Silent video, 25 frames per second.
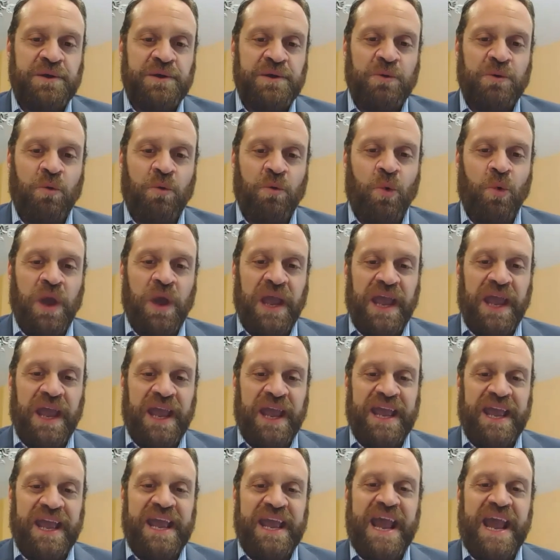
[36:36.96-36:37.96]

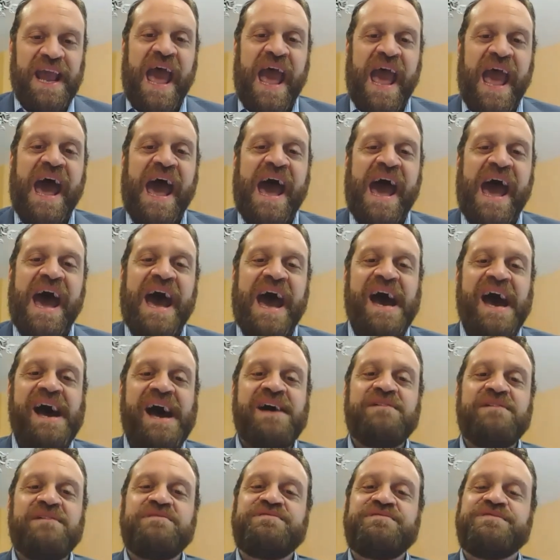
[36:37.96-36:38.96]
We
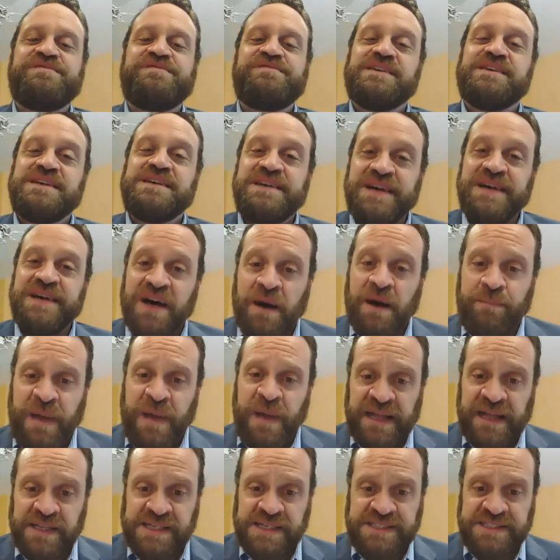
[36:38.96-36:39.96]
have a
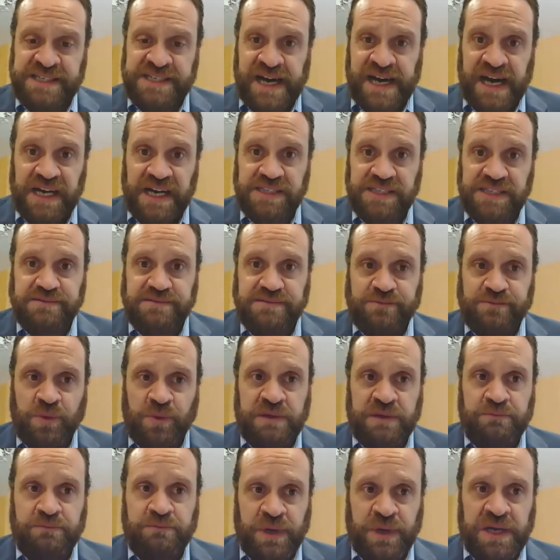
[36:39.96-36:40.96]
Peloton.
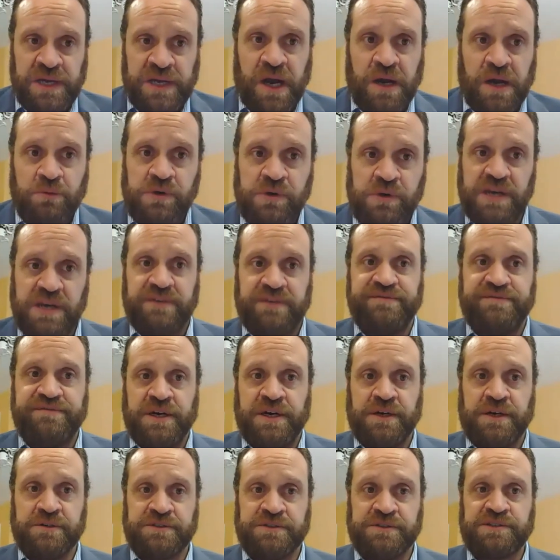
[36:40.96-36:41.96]
We are one of
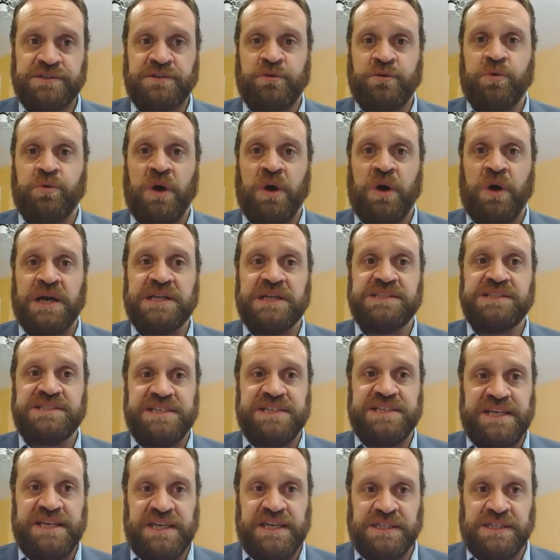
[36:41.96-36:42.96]
those
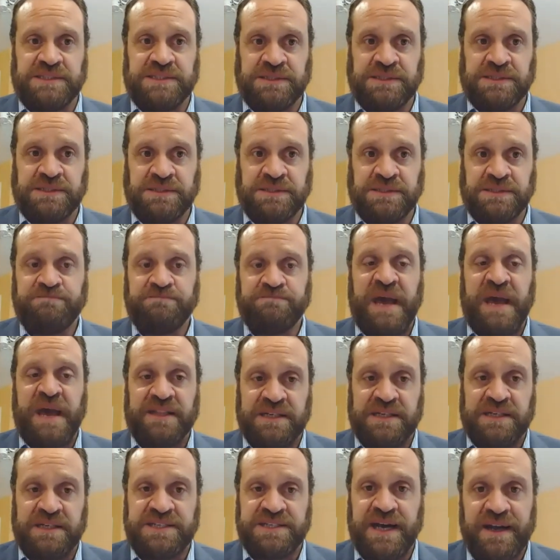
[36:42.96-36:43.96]
quarantine
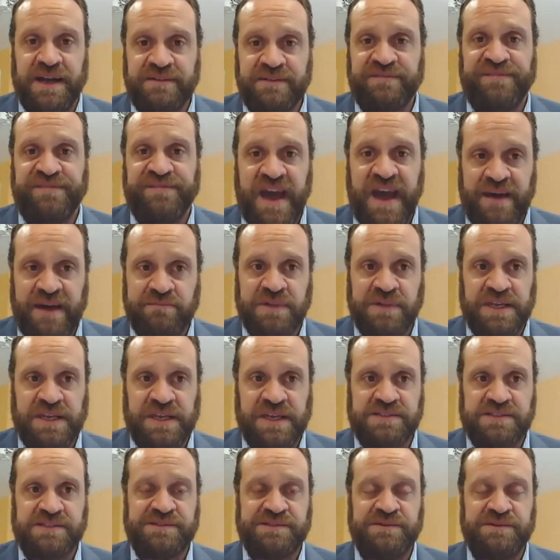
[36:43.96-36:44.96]
Peloton
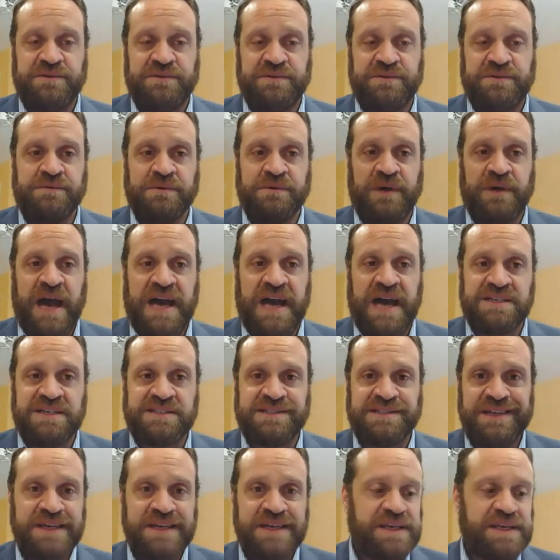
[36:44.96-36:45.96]
families who
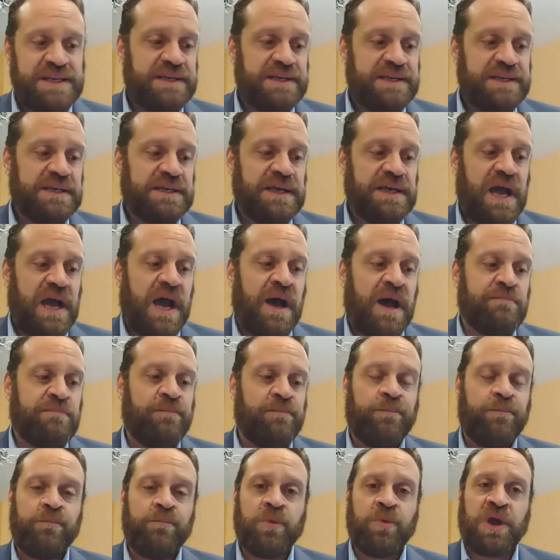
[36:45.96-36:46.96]
has
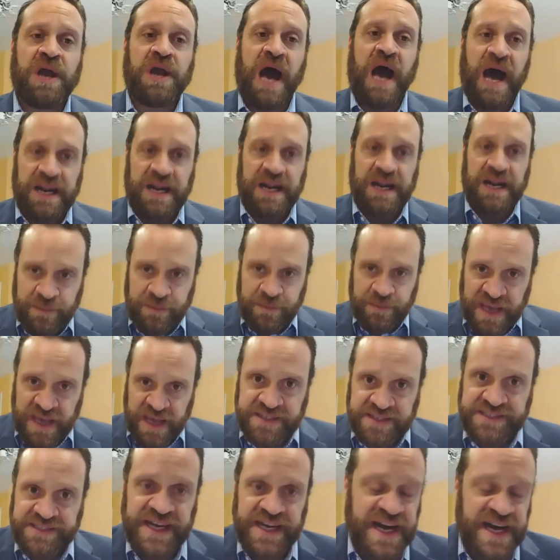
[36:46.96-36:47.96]
gotten a
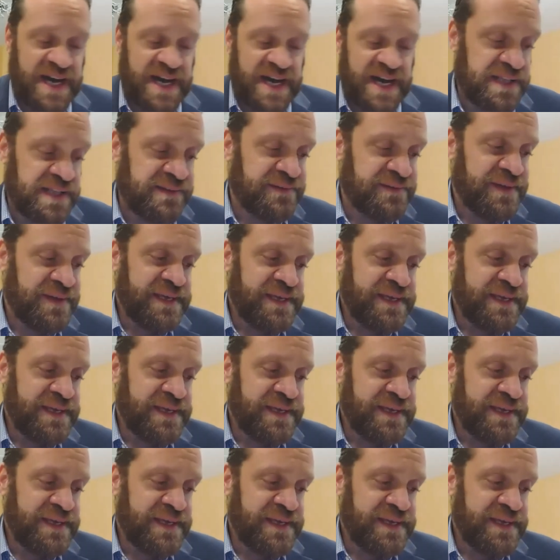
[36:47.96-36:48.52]
Peloton.